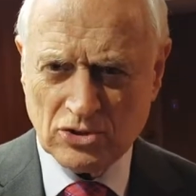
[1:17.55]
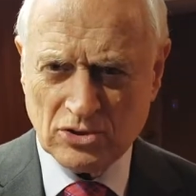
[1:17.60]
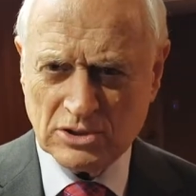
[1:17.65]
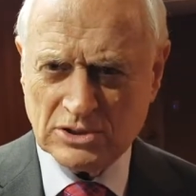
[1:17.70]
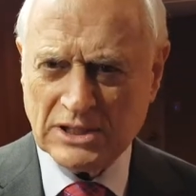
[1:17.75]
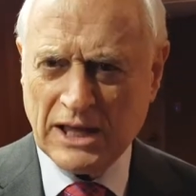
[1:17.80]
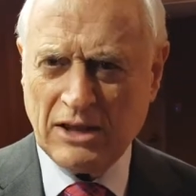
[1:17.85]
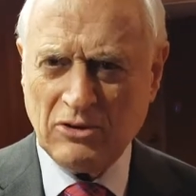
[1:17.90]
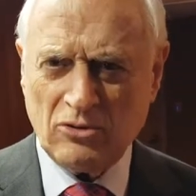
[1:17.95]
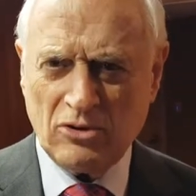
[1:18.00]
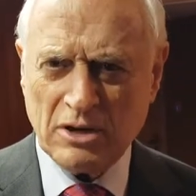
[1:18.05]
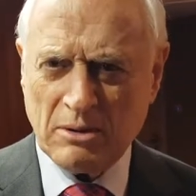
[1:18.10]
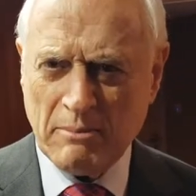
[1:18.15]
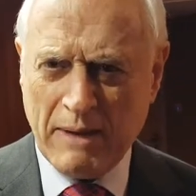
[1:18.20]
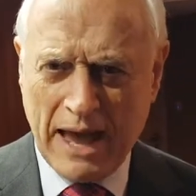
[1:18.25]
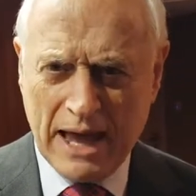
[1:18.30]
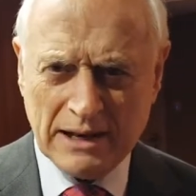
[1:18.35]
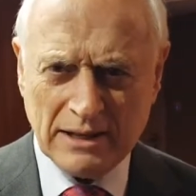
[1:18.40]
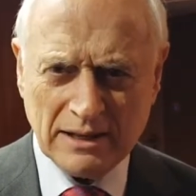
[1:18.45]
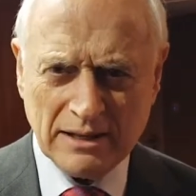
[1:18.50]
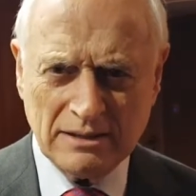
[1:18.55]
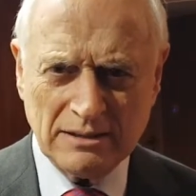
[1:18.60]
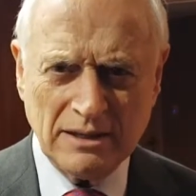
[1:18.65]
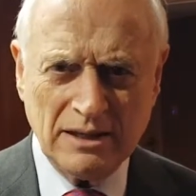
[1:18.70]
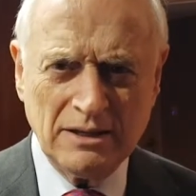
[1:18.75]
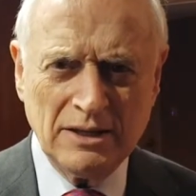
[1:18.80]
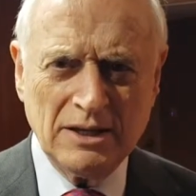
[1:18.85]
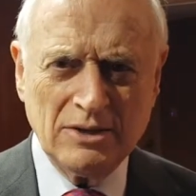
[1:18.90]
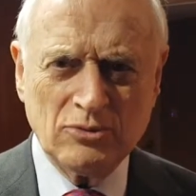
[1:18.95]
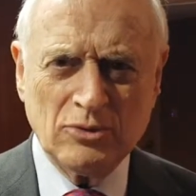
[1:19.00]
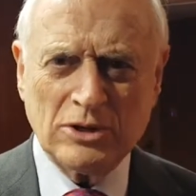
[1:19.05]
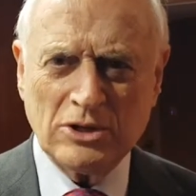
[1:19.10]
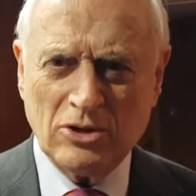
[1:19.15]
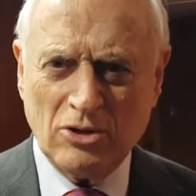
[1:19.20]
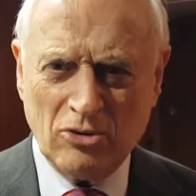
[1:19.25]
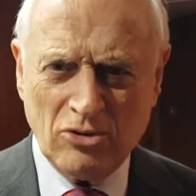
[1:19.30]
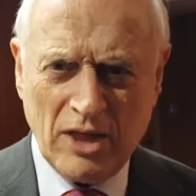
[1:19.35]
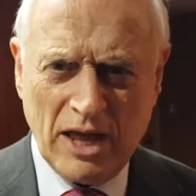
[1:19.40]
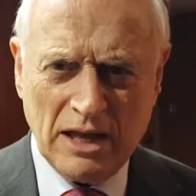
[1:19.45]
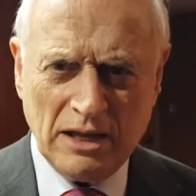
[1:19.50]
It's not automatic, we
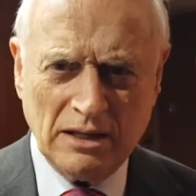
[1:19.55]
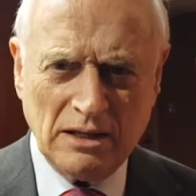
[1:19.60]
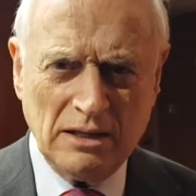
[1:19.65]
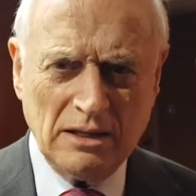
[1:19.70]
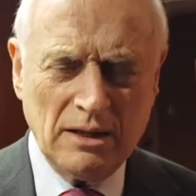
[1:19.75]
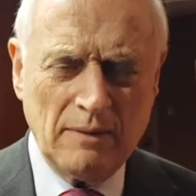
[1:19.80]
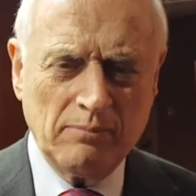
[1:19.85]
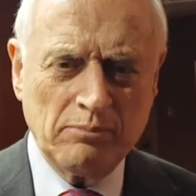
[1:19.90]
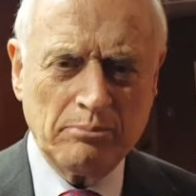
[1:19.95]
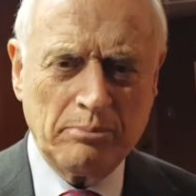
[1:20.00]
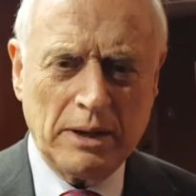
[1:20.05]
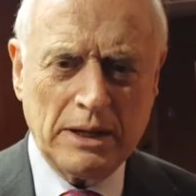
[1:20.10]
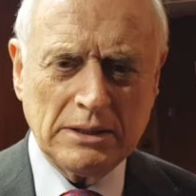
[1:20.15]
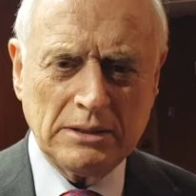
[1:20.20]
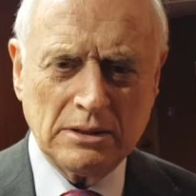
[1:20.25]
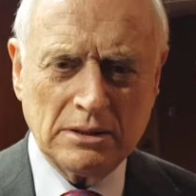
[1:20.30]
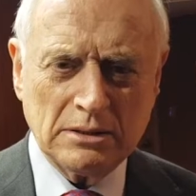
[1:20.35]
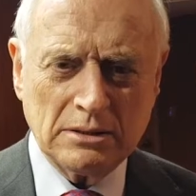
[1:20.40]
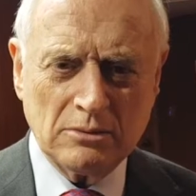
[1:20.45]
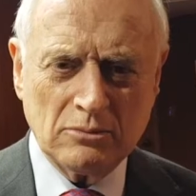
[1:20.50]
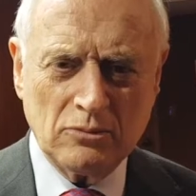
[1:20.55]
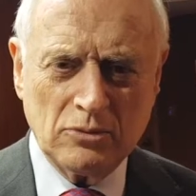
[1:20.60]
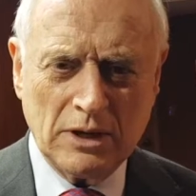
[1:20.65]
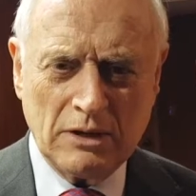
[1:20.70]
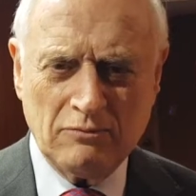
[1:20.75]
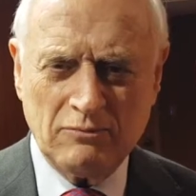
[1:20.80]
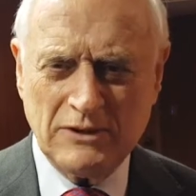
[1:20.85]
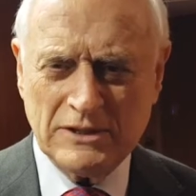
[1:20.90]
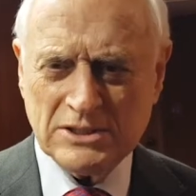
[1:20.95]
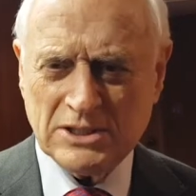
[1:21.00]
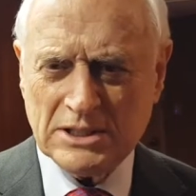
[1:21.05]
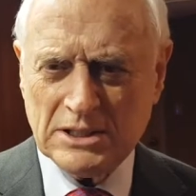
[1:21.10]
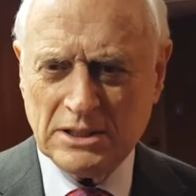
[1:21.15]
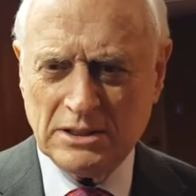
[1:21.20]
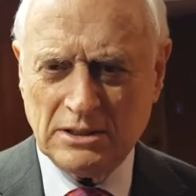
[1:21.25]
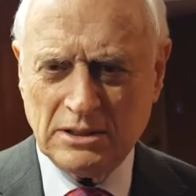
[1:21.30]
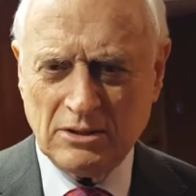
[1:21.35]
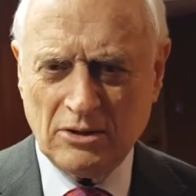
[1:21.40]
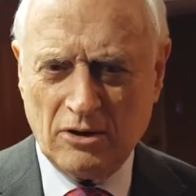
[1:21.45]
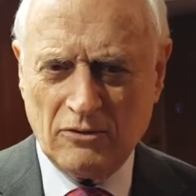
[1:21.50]
know that, but we have
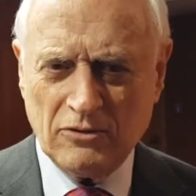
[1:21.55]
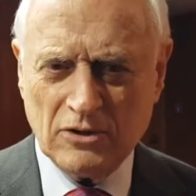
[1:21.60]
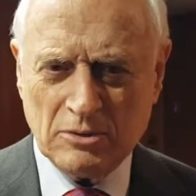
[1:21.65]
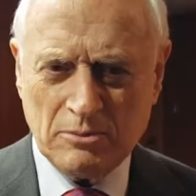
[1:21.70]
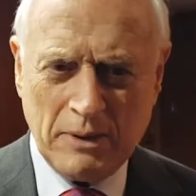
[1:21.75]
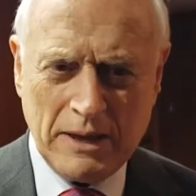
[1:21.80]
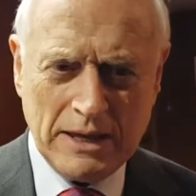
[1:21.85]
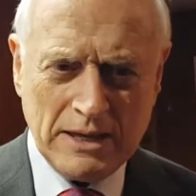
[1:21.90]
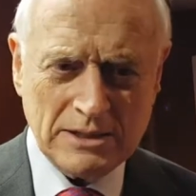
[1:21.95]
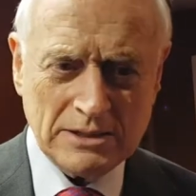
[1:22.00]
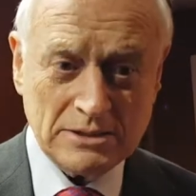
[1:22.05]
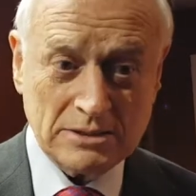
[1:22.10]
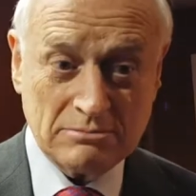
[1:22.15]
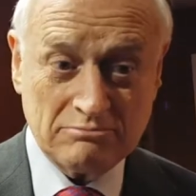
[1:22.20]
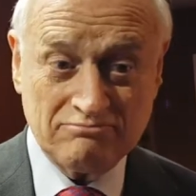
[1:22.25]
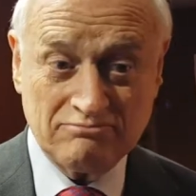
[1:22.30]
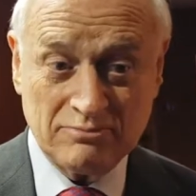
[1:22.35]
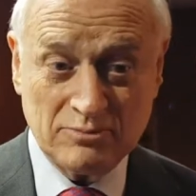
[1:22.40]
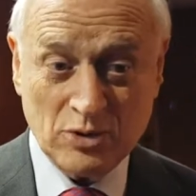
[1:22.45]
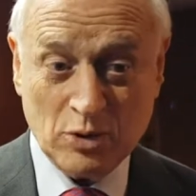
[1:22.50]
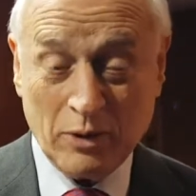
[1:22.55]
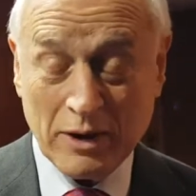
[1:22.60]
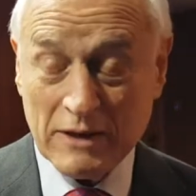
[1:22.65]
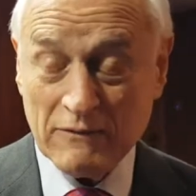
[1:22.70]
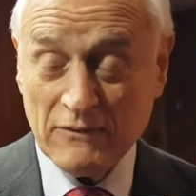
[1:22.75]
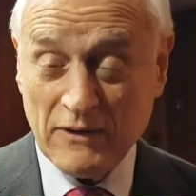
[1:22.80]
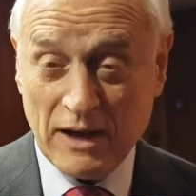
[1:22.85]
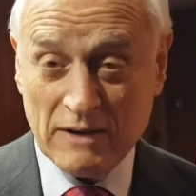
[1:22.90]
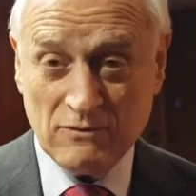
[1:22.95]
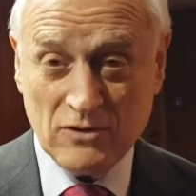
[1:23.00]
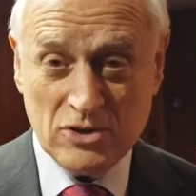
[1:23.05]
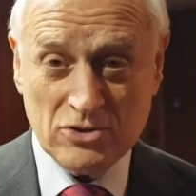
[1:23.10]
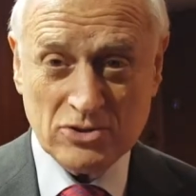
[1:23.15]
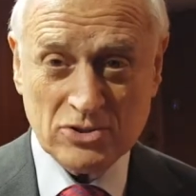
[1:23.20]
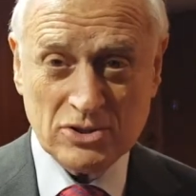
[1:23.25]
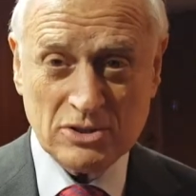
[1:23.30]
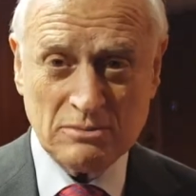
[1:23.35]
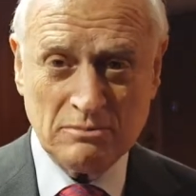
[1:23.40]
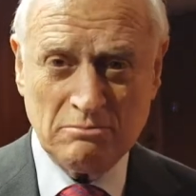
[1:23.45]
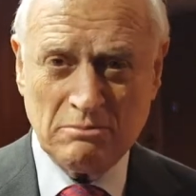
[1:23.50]
visited over the past 25
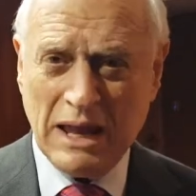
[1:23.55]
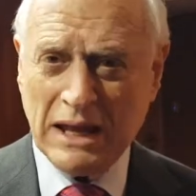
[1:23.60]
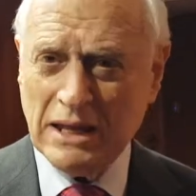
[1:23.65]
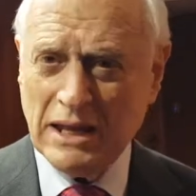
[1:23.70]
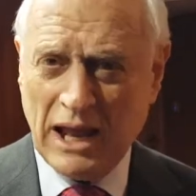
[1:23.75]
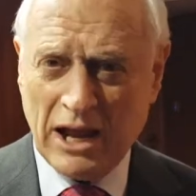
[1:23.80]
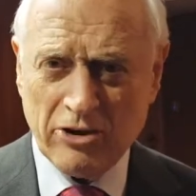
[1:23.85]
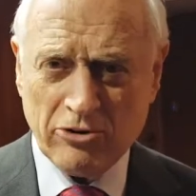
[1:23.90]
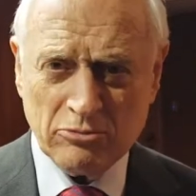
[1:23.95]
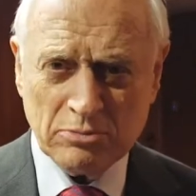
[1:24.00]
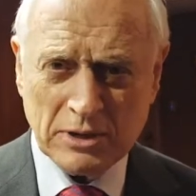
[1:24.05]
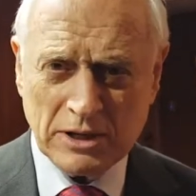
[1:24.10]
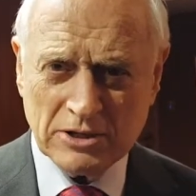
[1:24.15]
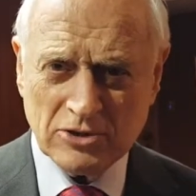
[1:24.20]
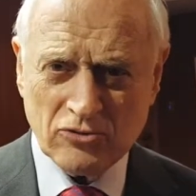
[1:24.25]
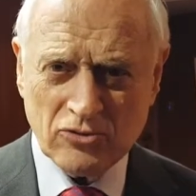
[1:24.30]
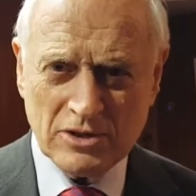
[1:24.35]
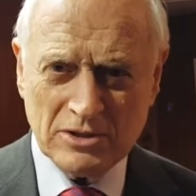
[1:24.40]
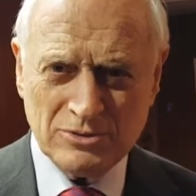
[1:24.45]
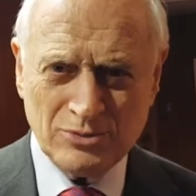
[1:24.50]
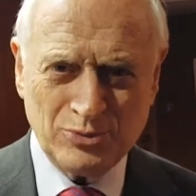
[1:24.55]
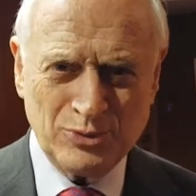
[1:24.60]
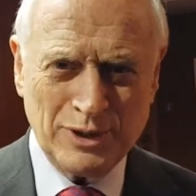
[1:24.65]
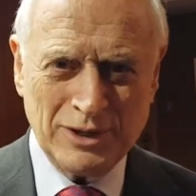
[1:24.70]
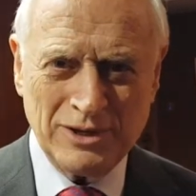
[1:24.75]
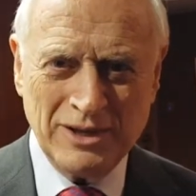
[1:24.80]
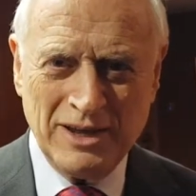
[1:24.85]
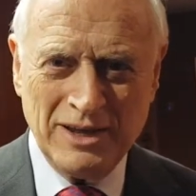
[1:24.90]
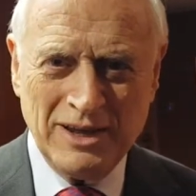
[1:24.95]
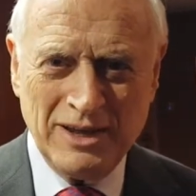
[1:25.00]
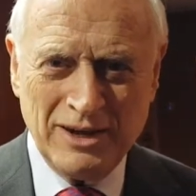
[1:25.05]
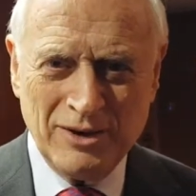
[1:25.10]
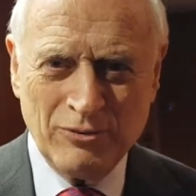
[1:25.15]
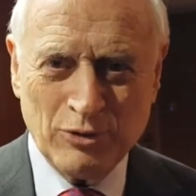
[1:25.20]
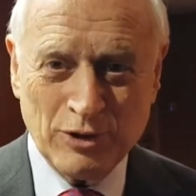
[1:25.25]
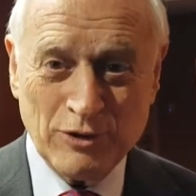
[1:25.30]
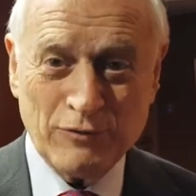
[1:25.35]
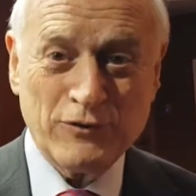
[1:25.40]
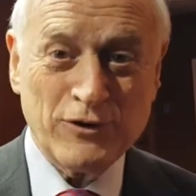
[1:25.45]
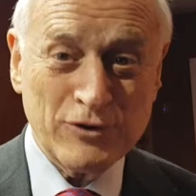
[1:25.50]
years many Arab countries. We
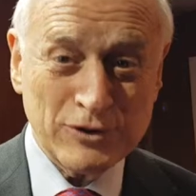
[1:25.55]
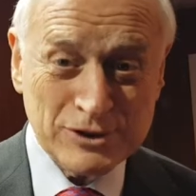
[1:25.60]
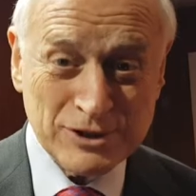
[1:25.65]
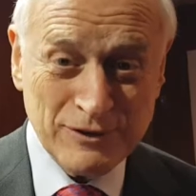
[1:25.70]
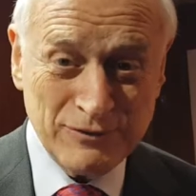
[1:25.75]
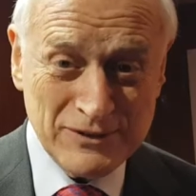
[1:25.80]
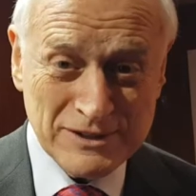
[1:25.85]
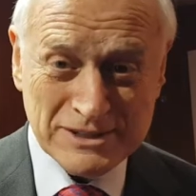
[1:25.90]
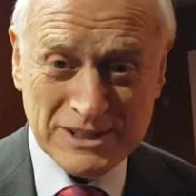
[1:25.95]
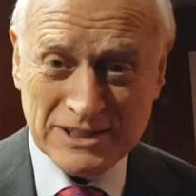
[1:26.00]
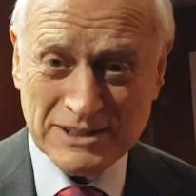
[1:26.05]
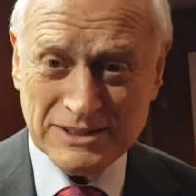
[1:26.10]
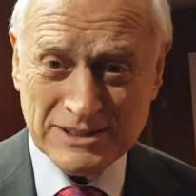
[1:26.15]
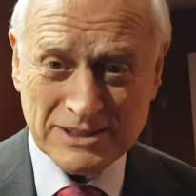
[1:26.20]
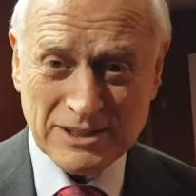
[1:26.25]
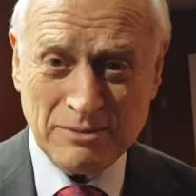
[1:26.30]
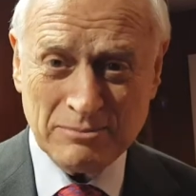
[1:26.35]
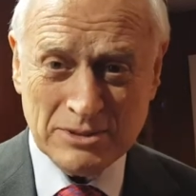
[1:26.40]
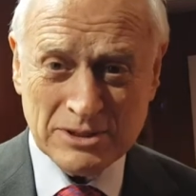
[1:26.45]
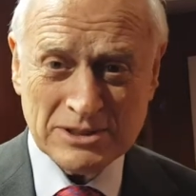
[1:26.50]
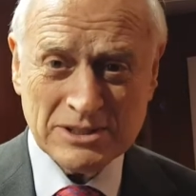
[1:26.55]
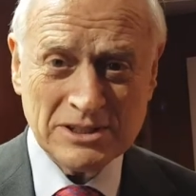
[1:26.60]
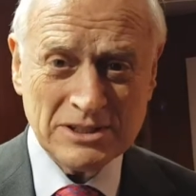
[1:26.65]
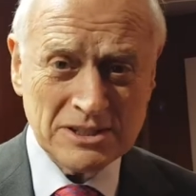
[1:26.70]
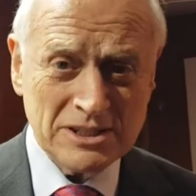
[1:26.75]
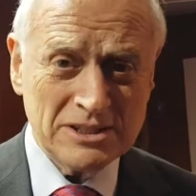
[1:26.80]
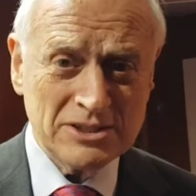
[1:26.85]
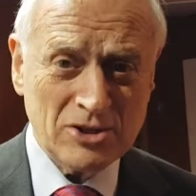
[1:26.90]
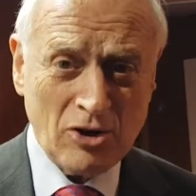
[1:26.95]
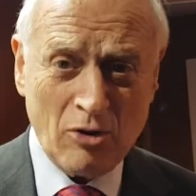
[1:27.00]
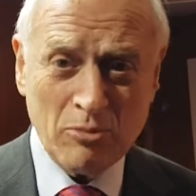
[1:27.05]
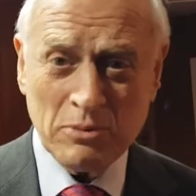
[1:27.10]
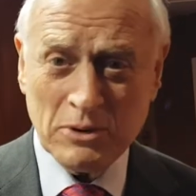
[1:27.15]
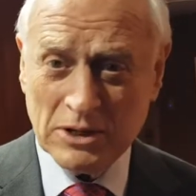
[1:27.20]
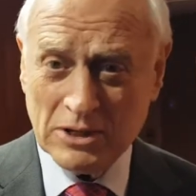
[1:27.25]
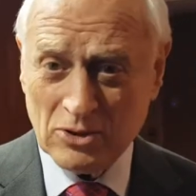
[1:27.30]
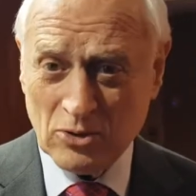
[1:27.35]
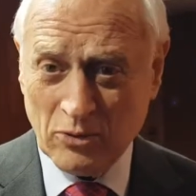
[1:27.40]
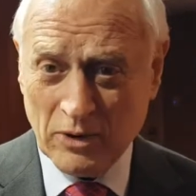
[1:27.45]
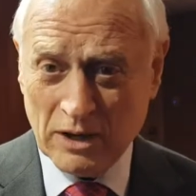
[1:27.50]
were the first to visit in some instances,
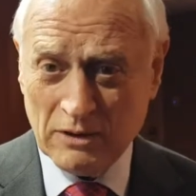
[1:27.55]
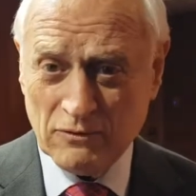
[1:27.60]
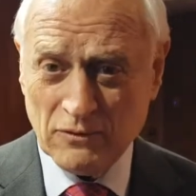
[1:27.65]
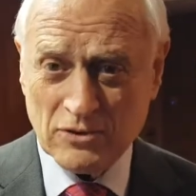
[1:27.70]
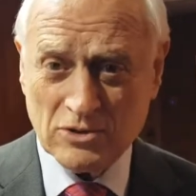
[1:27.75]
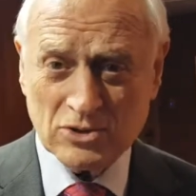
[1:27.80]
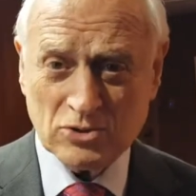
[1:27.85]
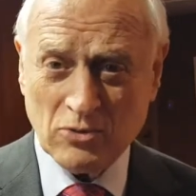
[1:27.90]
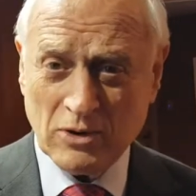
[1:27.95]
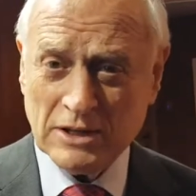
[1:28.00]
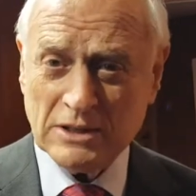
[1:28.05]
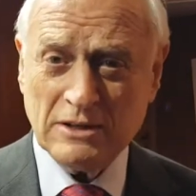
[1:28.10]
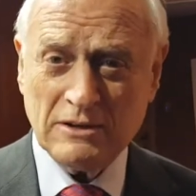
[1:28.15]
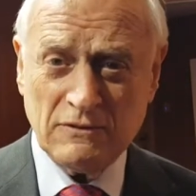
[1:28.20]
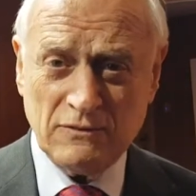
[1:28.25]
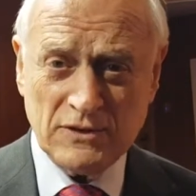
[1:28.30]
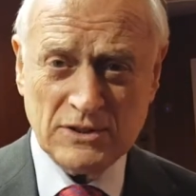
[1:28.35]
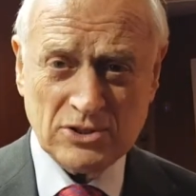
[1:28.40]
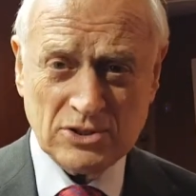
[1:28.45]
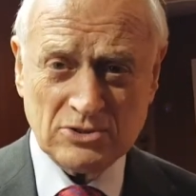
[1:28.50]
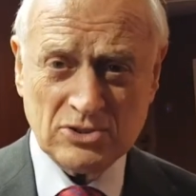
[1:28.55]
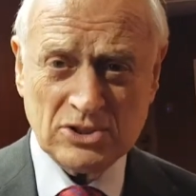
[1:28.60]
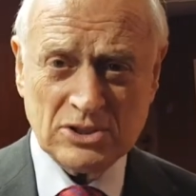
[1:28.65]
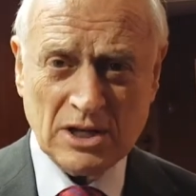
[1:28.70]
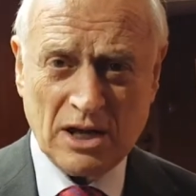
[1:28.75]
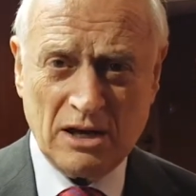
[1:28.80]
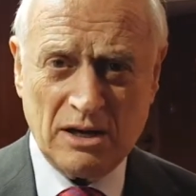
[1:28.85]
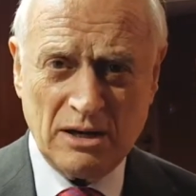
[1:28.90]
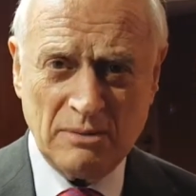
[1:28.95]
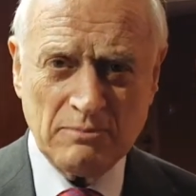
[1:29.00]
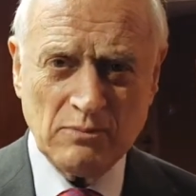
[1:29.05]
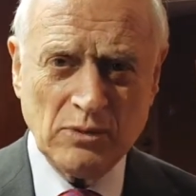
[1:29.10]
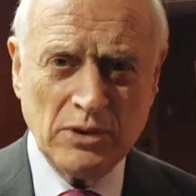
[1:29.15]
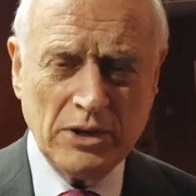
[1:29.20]
opening the way for Israeli officials to come.